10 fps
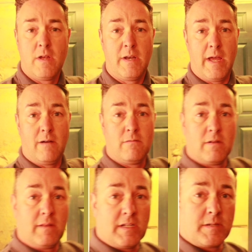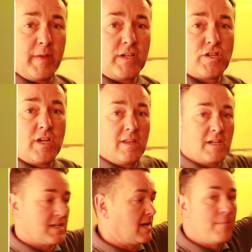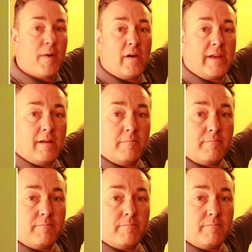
Now that's a big sheet, that's how you buy it.